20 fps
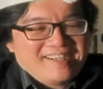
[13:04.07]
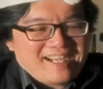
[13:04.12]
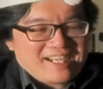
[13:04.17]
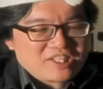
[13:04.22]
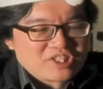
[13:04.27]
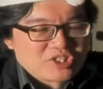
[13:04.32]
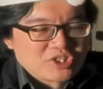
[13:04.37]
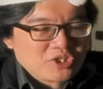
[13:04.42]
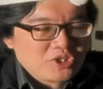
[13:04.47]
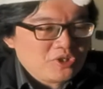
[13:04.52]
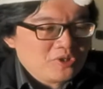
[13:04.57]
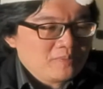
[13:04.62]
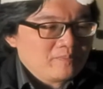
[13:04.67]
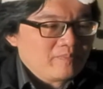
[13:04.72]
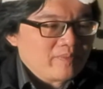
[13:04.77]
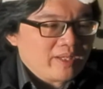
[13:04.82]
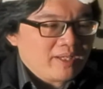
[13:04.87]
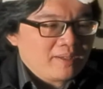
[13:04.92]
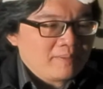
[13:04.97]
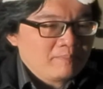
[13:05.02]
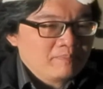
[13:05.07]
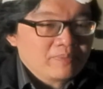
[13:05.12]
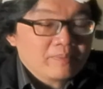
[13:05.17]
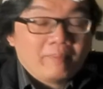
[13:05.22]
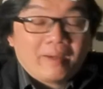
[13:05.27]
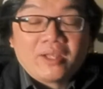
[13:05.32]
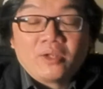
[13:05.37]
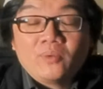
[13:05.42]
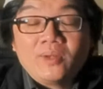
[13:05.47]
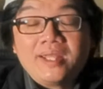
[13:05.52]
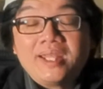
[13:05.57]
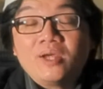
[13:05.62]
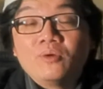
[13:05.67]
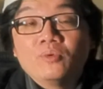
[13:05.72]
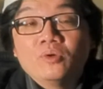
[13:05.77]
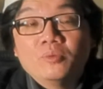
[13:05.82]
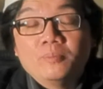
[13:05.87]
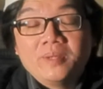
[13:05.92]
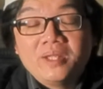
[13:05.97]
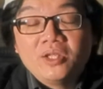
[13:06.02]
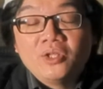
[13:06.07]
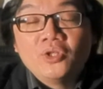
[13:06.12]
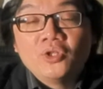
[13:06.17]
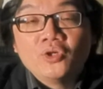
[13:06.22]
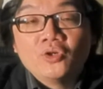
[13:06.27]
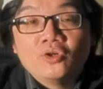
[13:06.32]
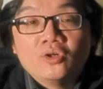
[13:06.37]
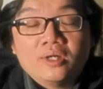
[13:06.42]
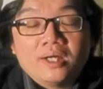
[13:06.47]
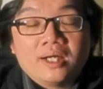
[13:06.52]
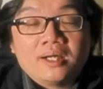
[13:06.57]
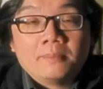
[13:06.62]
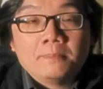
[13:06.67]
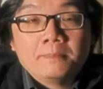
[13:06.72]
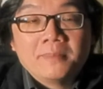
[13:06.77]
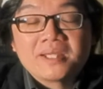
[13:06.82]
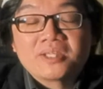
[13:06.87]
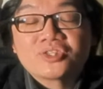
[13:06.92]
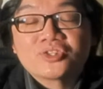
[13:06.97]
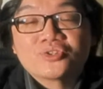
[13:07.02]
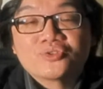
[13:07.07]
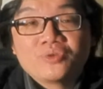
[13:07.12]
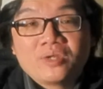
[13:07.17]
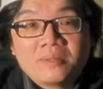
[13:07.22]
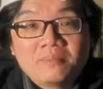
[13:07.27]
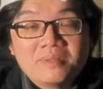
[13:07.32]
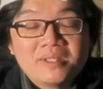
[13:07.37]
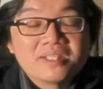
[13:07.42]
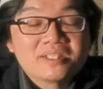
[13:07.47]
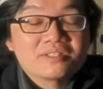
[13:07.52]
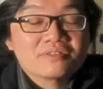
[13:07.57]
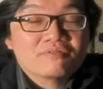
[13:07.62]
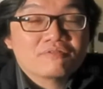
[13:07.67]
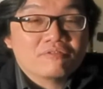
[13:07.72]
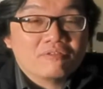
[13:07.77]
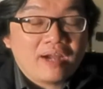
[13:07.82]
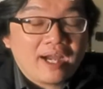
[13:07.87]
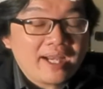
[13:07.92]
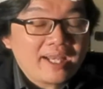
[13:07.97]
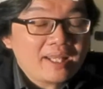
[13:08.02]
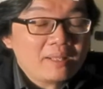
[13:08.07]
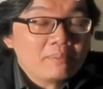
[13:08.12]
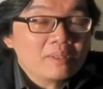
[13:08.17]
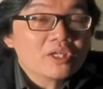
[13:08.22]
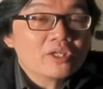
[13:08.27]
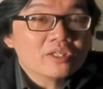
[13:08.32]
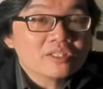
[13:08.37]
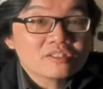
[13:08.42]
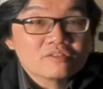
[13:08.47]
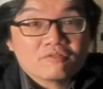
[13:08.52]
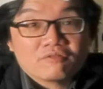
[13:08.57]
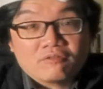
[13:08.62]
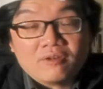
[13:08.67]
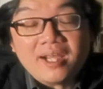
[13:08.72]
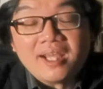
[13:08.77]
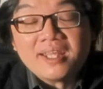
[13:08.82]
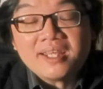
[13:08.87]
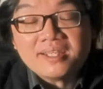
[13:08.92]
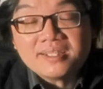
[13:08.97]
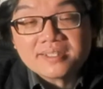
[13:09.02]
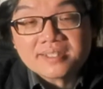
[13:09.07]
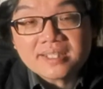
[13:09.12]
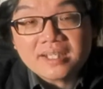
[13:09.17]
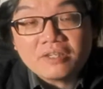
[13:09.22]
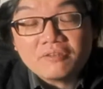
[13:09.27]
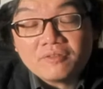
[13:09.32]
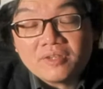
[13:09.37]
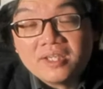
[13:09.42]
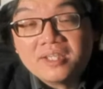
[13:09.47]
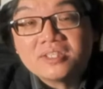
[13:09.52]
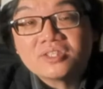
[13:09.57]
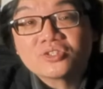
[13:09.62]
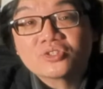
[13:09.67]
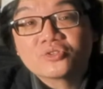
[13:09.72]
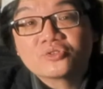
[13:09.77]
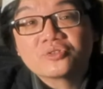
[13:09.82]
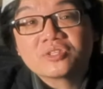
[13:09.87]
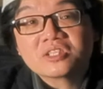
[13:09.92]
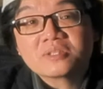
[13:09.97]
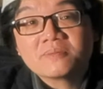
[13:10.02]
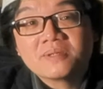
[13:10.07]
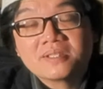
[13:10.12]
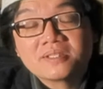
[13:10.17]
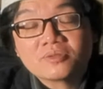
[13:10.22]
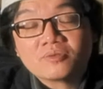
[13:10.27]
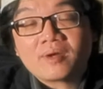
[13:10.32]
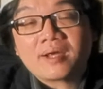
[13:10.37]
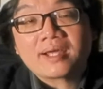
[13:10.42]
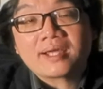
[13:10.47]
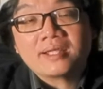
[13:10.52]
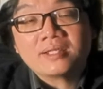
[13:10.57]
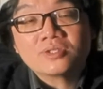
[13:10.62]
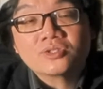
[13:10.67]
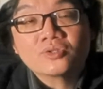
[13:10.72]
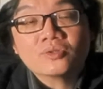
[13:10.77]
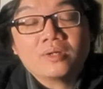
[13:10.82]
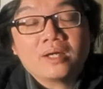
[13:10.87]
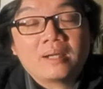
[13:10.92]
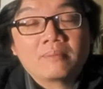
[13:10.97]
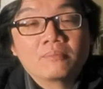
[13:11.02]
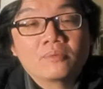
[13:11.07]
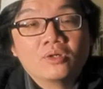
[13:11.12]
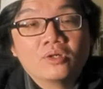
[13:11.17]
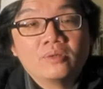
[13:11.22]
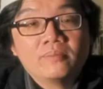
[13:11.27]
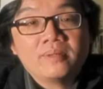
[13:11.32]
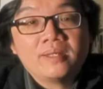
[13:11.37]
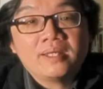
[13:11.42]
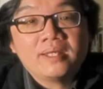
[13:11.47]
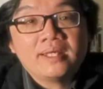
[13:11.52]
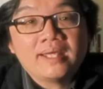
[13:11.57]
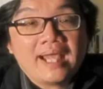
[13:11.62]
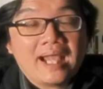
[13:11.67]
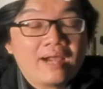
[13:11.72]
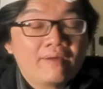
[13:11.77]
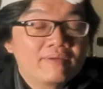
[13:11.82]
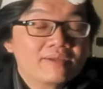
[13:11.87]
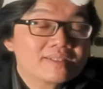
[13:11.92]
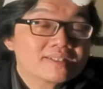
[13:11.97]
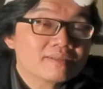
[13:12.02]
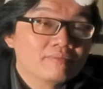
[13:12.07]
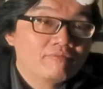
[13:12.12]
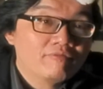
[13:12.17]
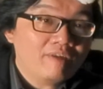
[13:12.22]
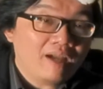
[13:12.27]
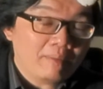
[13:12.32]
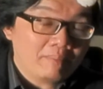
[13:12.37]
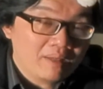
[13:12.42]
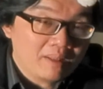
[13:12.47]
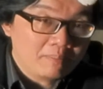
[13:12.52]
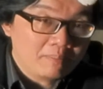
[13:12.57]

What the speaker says: right, so by the way, there will be no mixed stream this Friday because Friday itself is Christmas, right? And so I'm gonna be having some family